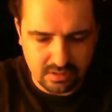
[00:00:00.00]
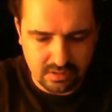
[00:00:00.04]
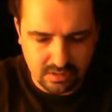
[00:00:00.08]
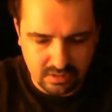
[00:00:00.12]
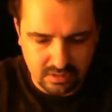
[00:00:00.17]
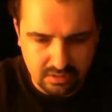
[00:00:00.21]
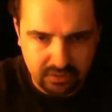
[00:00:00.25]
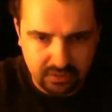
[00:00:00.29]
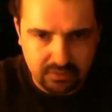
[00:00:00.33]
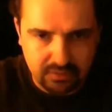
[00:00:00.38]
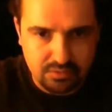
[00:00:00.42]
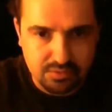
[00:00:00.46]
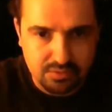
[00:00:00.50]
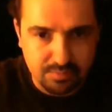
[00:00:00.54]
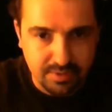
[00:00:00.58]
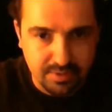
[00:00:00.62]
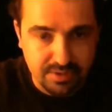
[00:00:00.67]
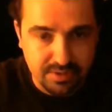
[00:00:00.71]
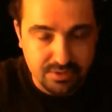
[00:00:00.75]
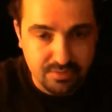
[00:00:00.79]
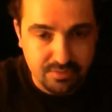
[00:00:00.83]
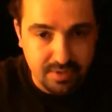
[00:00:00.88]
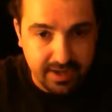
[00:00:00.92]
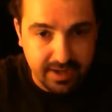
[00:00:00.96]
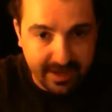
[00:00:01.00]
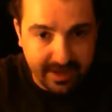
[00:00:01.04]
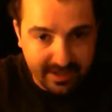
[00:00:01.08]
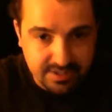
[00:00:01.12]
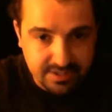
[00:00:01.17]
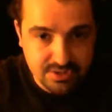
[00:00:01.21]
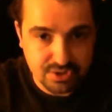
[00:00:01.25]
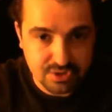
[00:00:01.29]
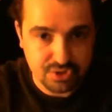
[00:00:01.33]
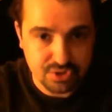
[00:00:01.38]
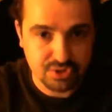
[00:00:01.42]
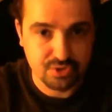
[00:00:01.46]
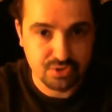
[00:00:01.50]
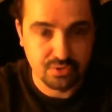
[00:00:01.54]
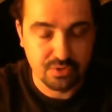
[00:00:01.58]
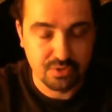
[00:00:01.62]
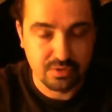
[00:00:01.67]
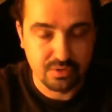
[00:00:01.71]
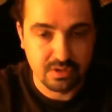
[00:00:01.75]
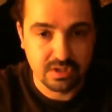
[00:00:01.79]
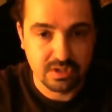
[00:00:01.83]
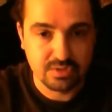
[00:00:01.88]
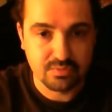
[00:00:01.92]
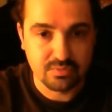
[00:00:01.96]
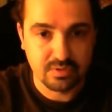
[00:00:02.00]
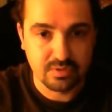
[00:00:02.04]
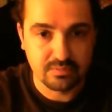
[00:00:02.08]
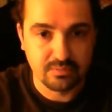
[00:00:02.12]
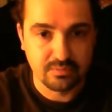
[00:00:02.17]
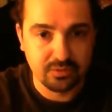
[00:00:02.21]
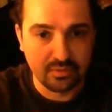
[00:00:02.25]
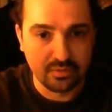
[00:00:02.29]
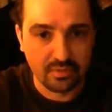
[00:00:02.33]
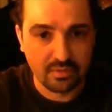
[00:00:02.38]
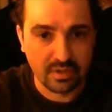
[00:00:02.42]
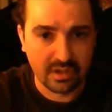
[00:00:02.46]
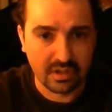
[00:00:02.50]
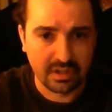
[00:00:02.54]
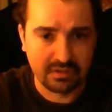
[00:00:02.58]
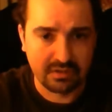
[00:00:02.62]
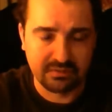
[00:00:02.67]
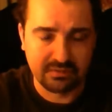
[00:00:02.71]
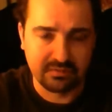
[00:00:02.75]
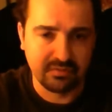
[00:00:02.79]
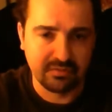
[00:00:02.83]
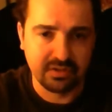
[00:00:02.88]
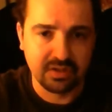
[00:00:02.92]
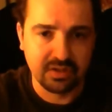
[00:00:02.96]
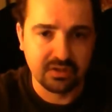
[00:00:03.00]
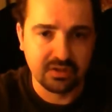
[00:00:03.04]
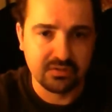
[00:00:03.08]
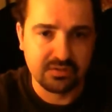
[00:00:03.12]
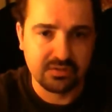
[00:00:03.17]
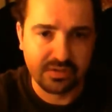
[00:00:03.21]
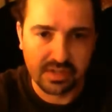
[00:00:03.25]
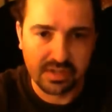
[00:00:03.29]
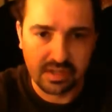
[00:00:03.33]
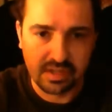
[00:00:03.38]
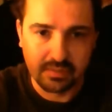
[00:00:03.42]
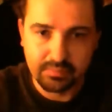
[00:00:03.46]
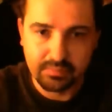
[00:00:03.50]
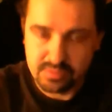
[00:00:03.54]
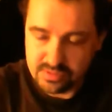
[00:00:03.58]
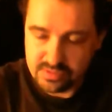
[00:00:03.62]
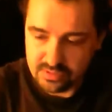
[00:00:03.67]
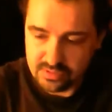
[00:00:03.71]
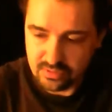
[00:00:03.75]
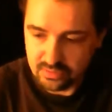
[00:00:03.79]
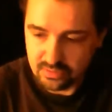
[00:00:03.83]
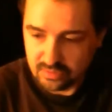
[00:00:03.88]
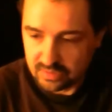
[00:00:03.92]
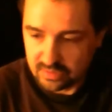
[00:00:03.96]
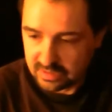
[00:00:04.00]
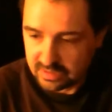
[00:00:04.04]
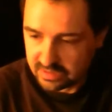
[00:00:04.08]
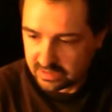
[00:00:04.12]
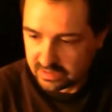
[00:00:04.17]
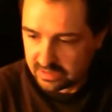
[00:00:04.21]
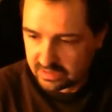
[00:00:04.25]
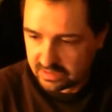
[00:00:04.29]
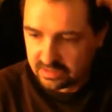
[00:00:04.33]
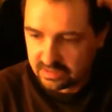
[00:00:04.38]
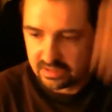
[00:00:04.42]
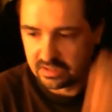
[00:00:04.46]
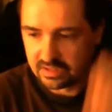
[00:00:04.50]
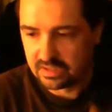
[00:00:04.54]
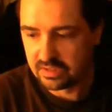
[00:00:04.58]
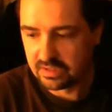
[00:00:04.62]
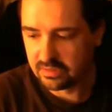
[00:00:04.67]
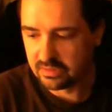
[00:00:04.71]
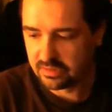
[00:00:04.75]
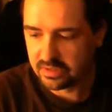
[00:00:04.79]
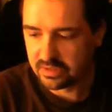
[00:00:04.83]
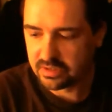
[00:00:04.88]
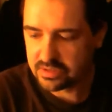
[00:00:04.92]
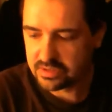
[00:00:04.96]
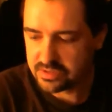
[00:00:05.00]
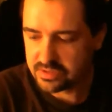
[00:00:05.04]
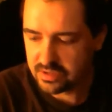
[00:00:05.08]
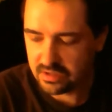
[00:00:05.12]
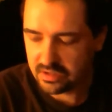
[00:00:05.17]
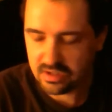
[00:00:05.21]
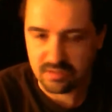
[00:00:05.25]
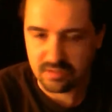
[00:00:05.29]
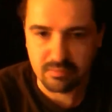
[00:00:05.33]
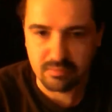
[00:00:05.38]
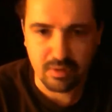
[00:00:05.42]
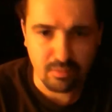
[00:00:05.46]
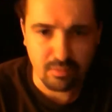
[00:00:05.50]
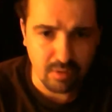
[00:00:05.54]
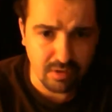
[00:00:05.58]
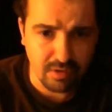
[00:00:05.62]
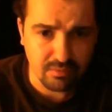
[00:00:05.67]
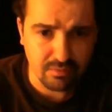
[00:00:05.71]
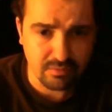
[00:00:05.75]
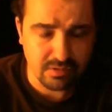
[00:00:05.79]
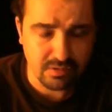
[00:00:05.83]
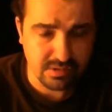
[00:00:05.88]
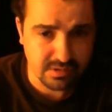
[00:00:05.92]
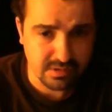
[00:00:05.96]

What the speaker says: use my 2 hands to show you guys what I'm doing in videotape. So, you know, and it's not like my wife wants to